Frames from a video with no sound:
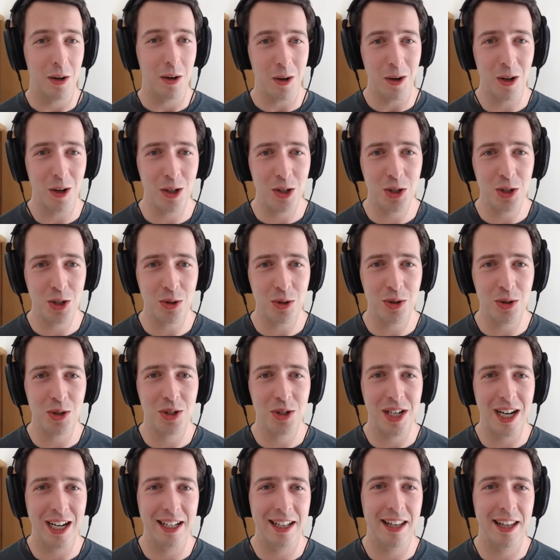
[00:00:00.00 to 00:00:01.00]
urge you to
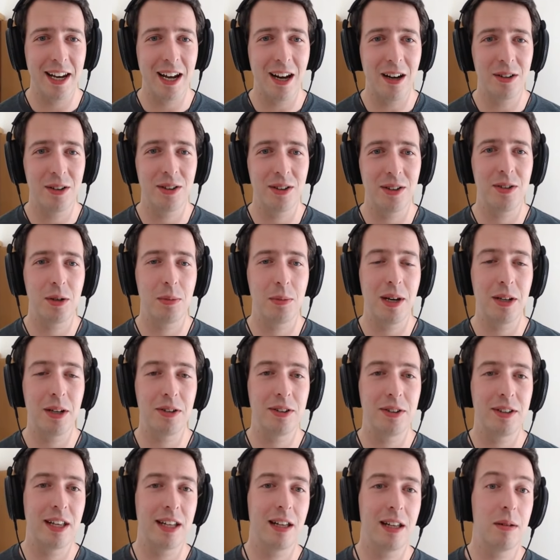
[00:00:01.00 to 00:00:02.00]
check that out. It's
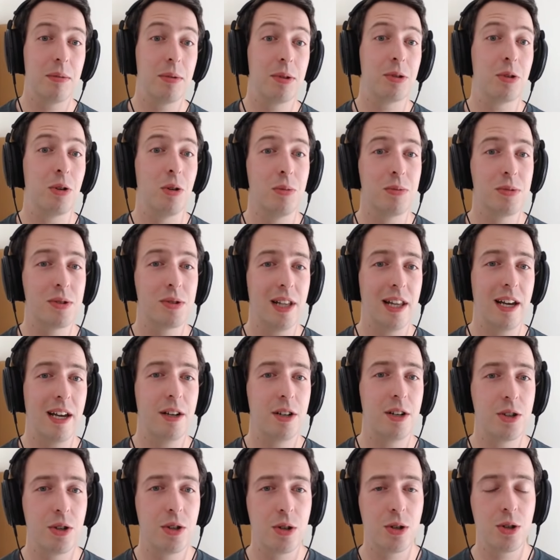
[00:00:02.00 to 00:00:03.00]
about.gitlab.com
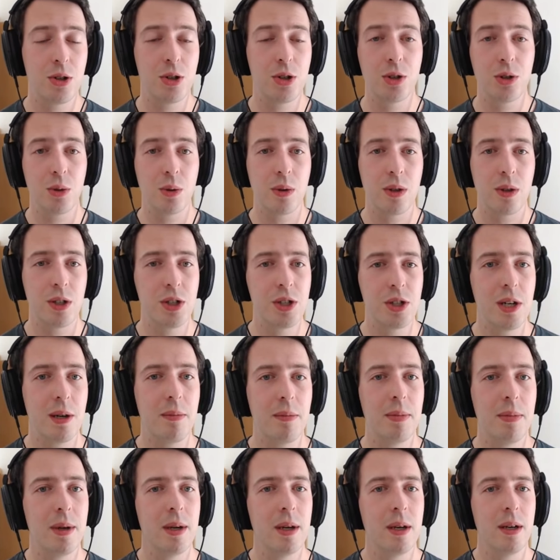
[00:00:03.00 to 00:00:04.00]
slash
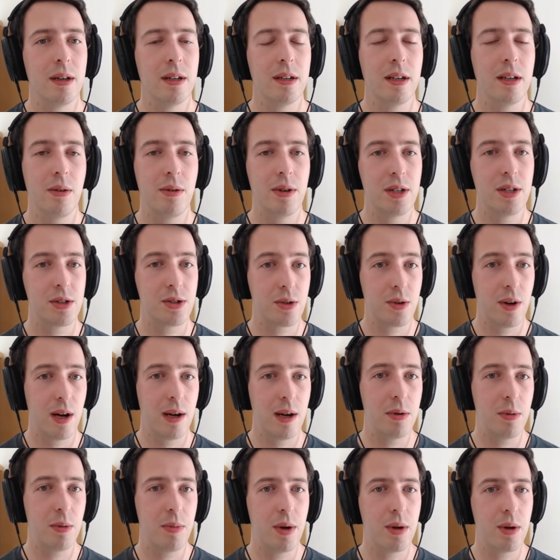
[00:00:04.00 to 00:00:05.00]
stewardship. There we
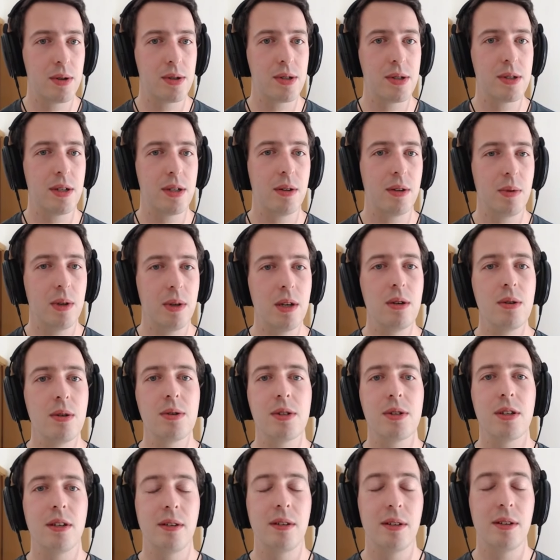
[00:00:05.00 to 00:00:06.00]
describe the process that we
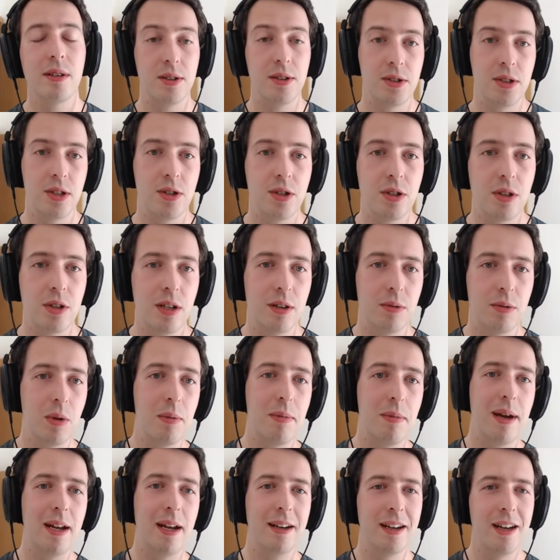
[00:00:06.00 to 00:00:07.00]
used and the decision that
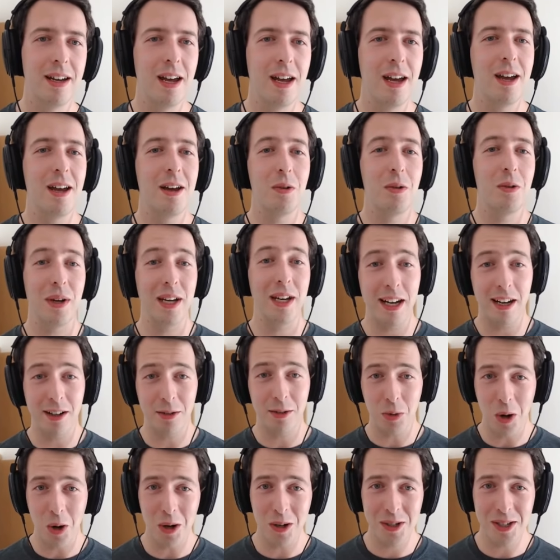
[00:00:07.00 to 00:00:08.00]
we make. We get it
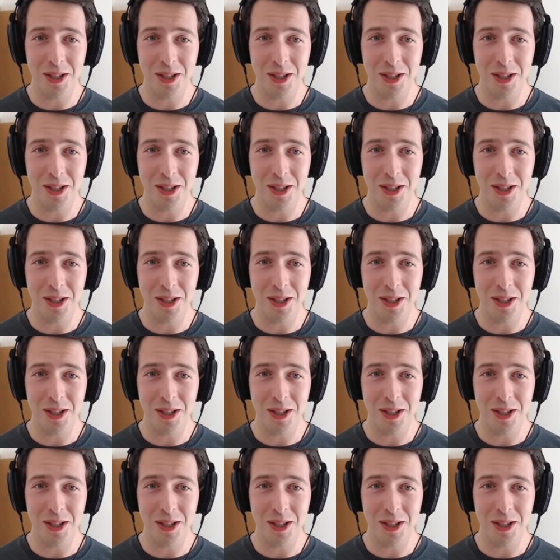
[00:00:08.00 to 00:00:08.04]
wrong